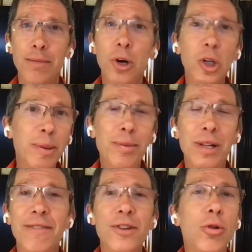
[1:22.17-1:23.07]
most
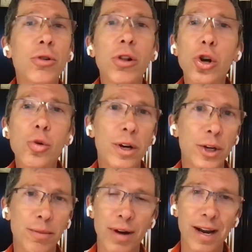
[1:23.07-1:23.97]
people have no clue
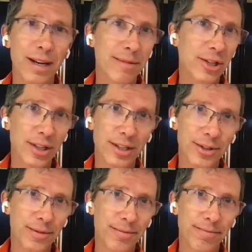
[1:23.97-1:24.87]
what your brand image
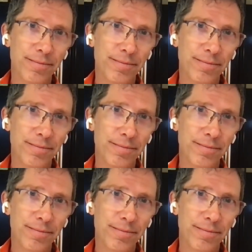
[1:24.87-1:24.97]
is.